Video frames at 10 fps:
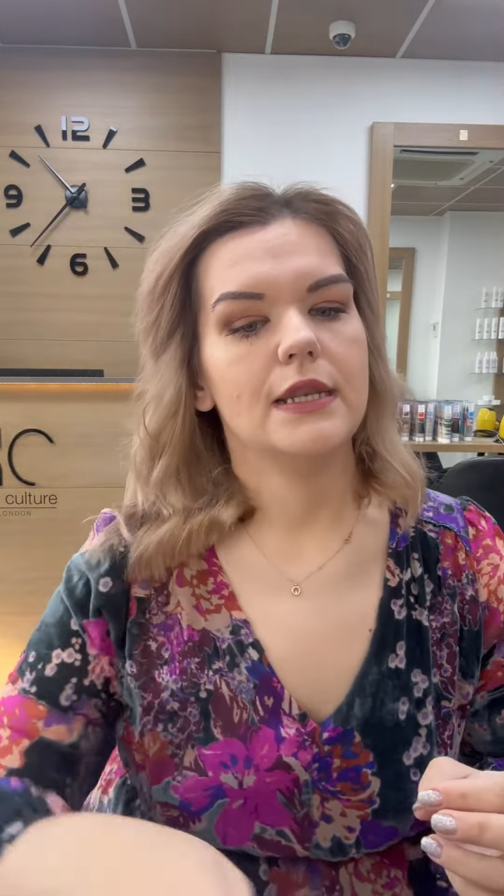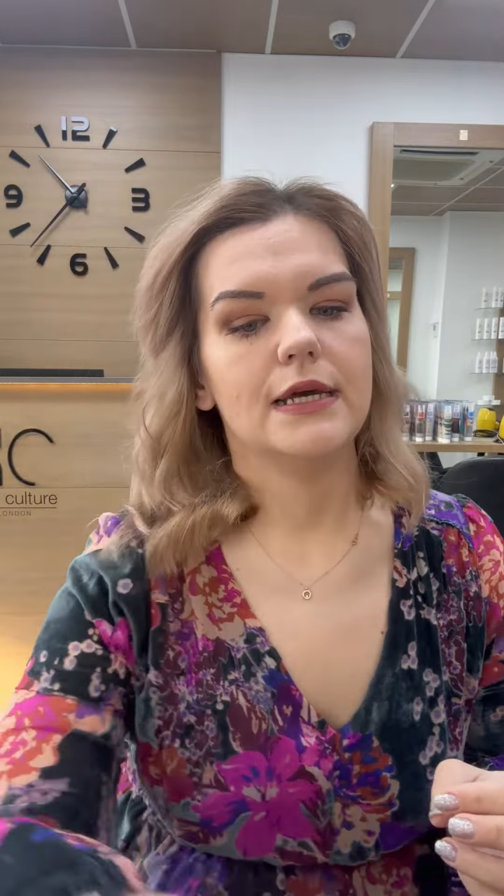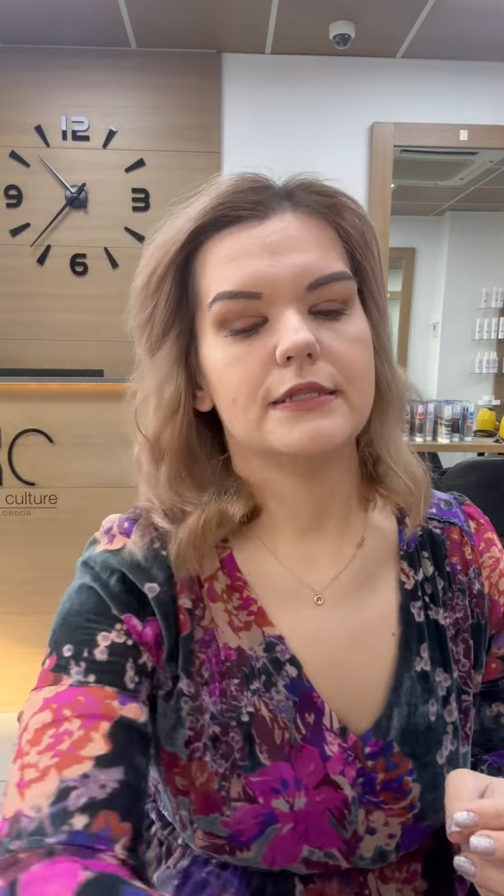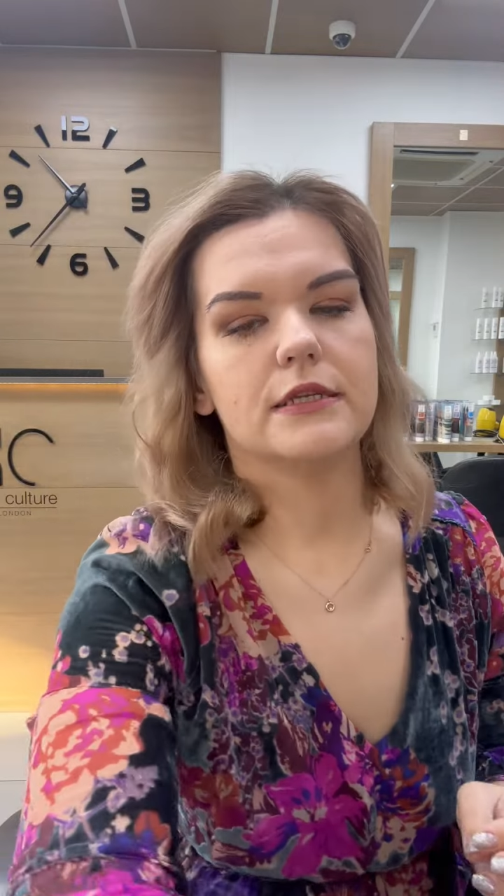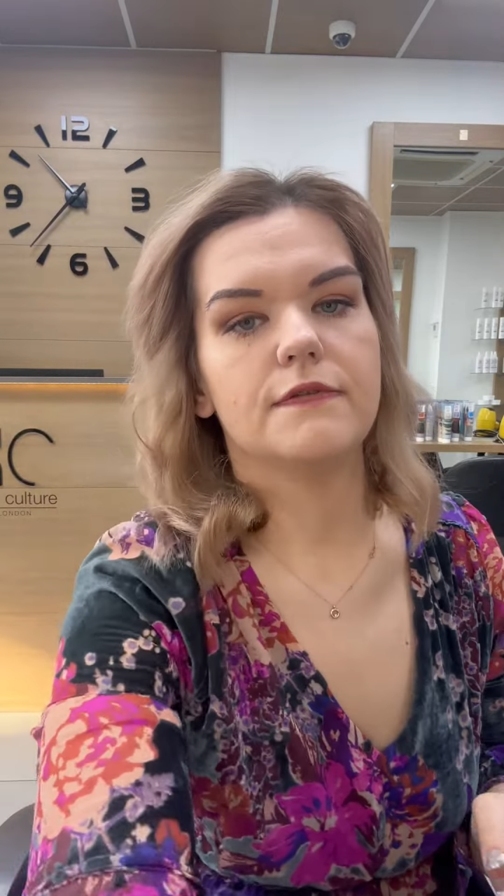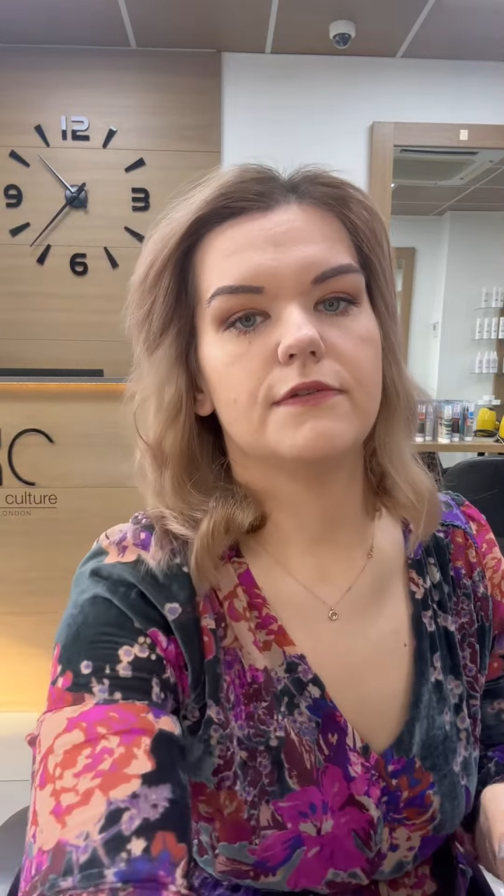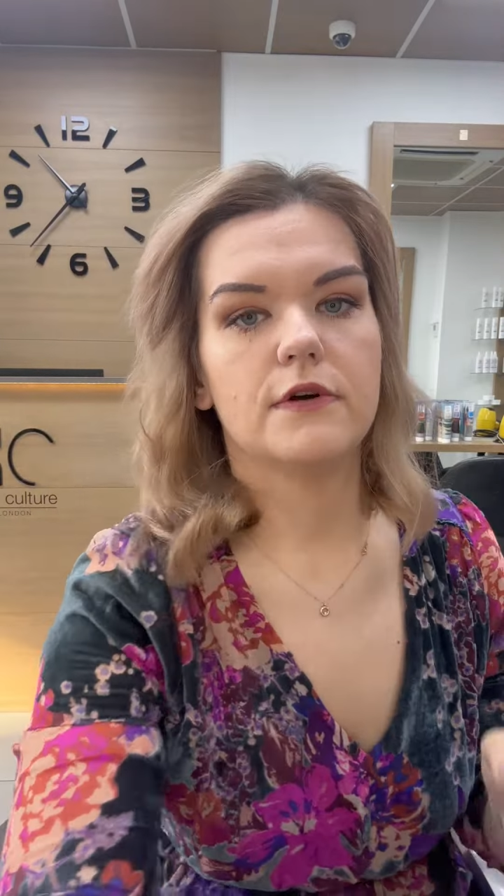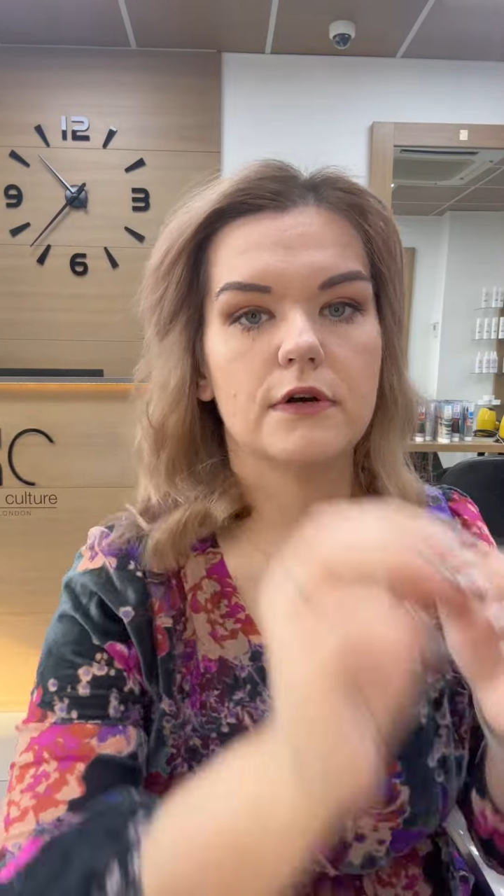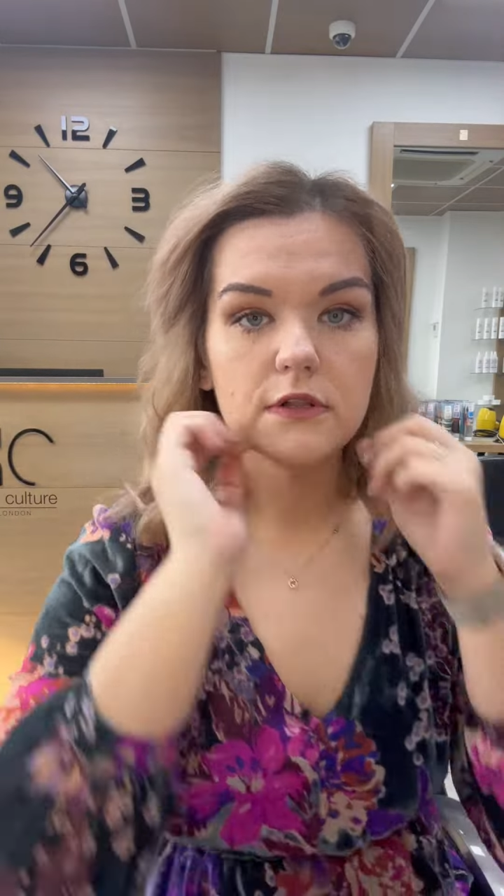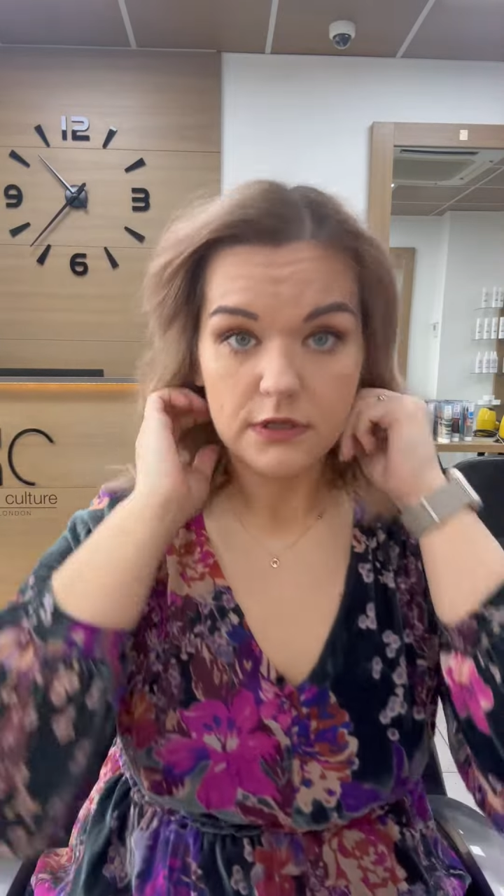let it
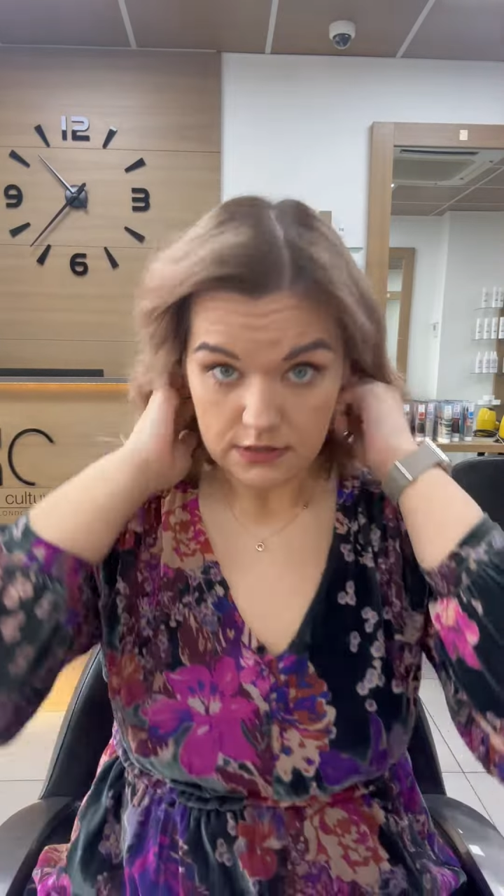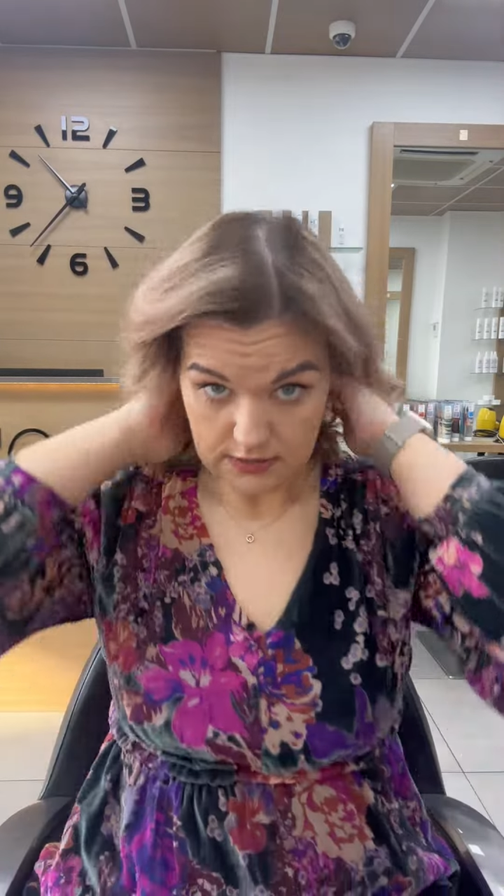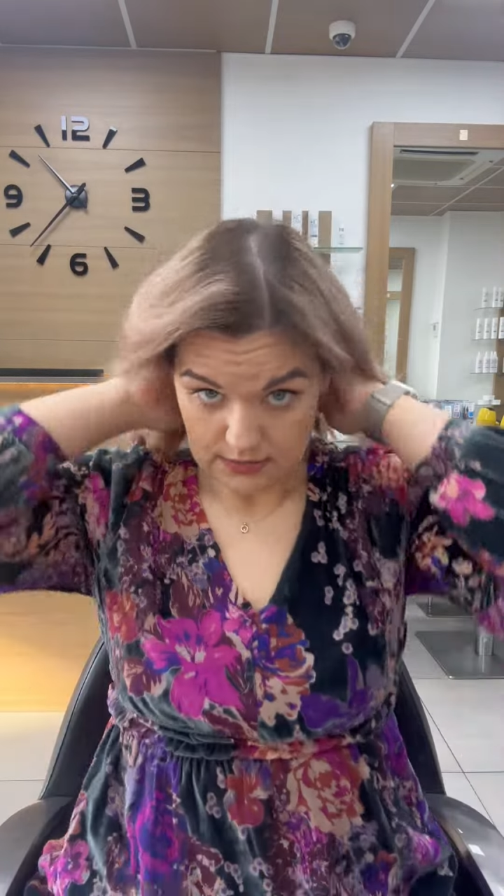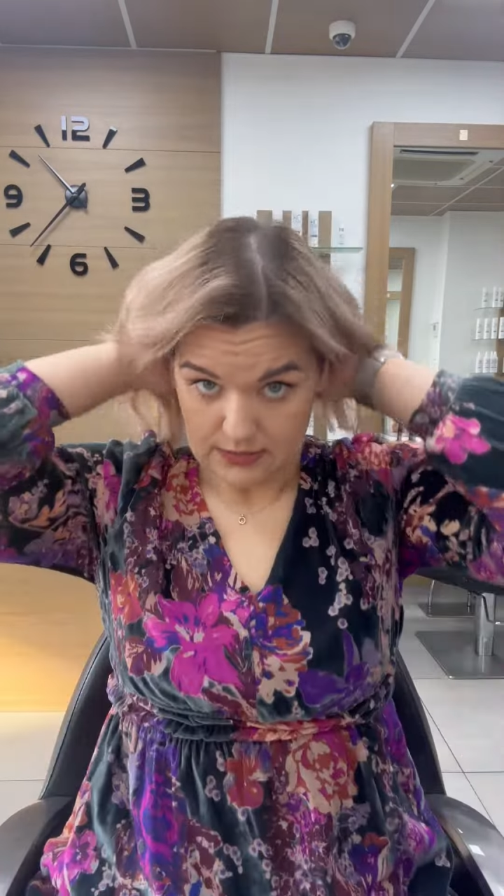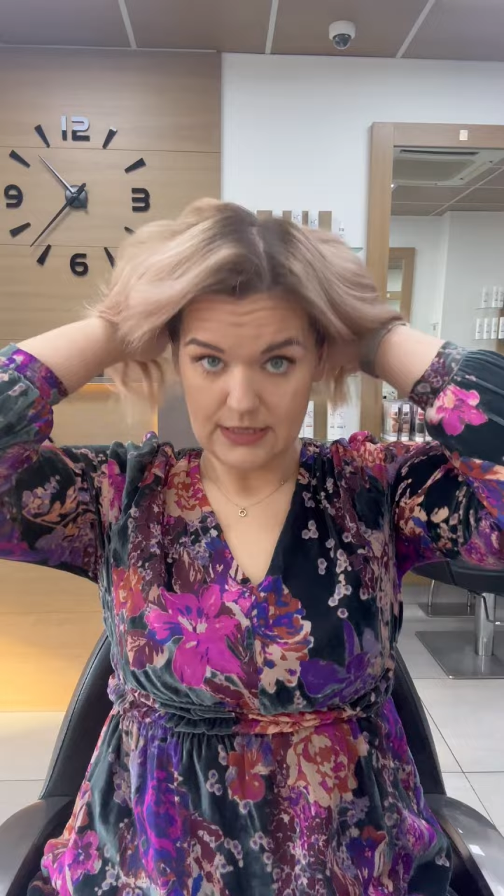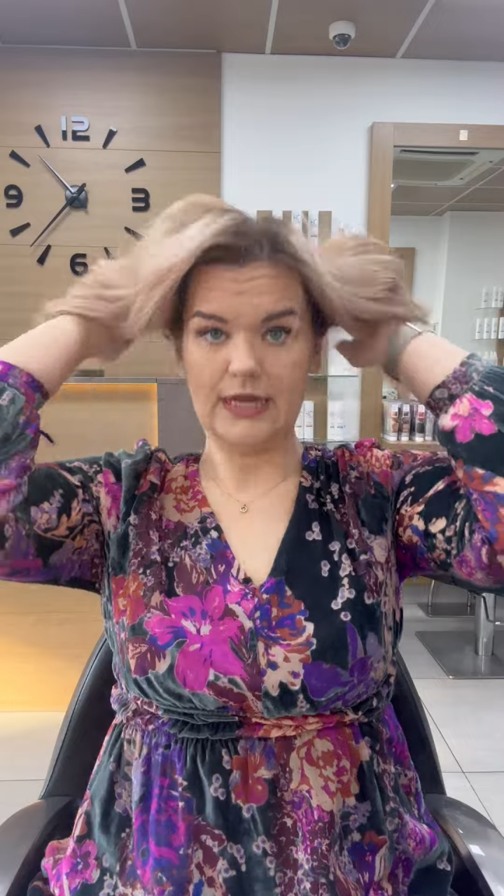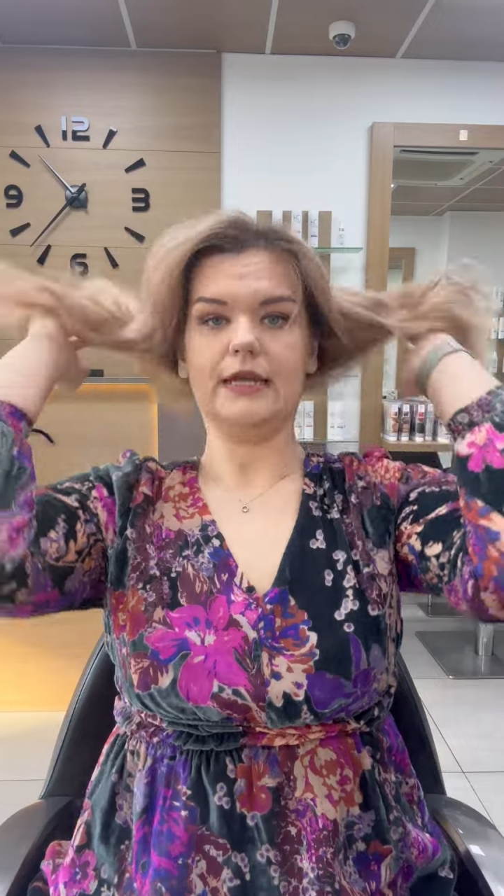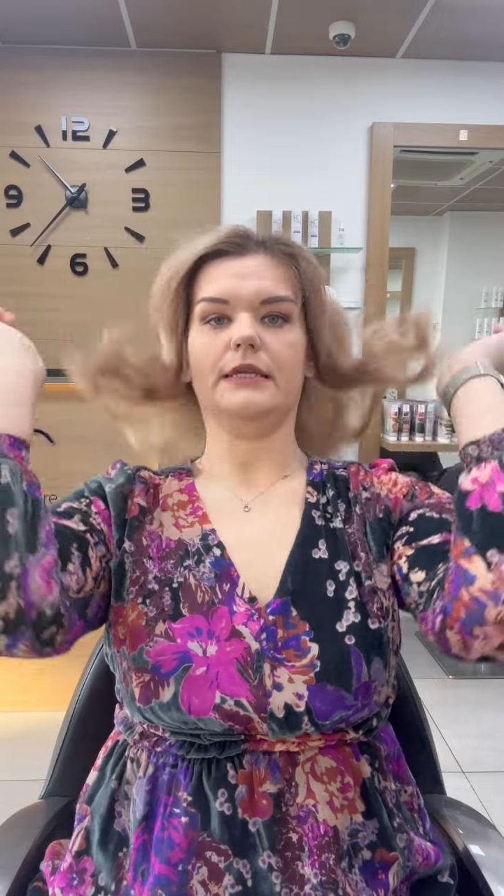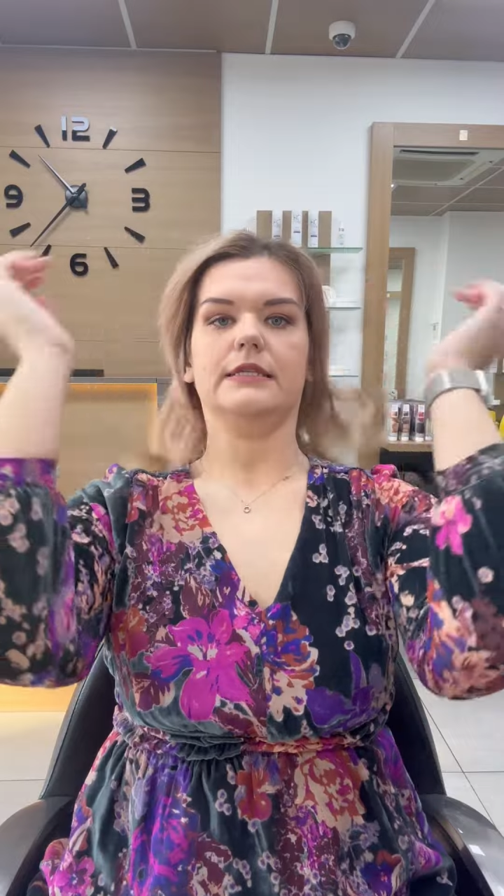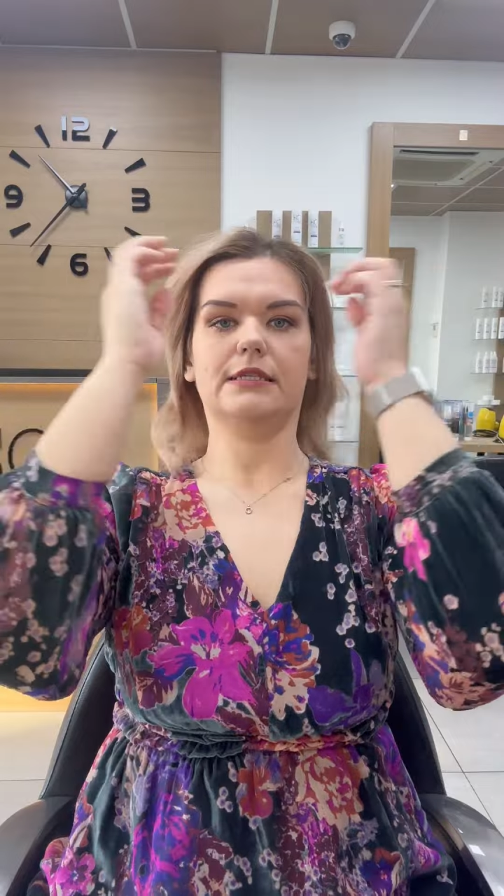fall
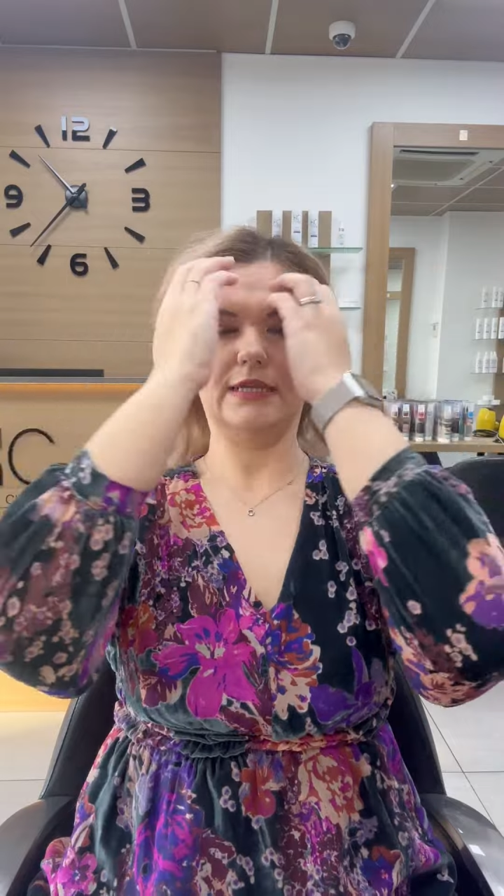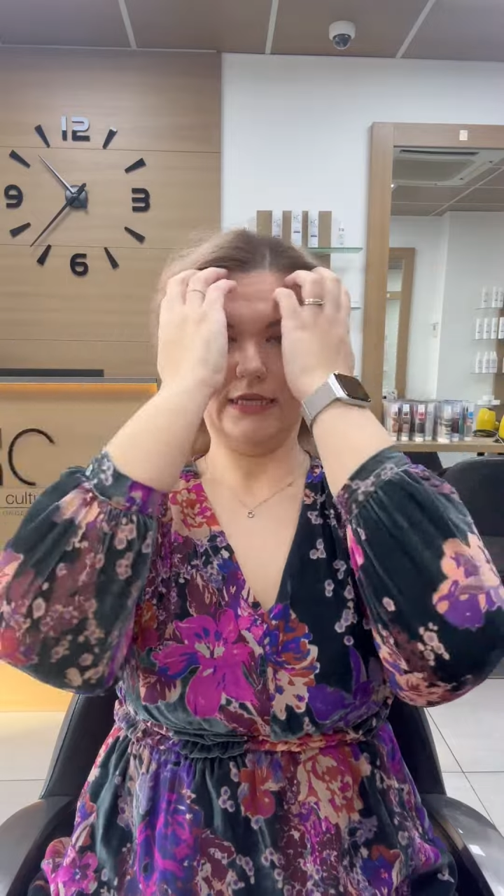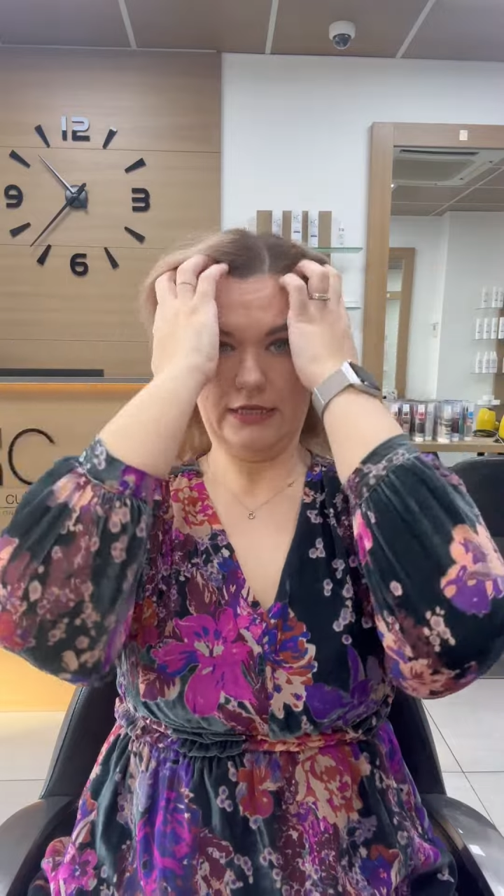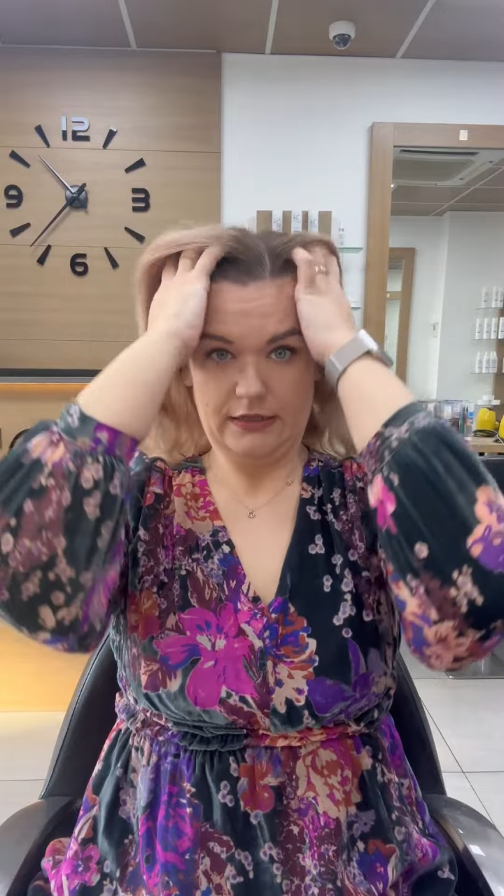nicely.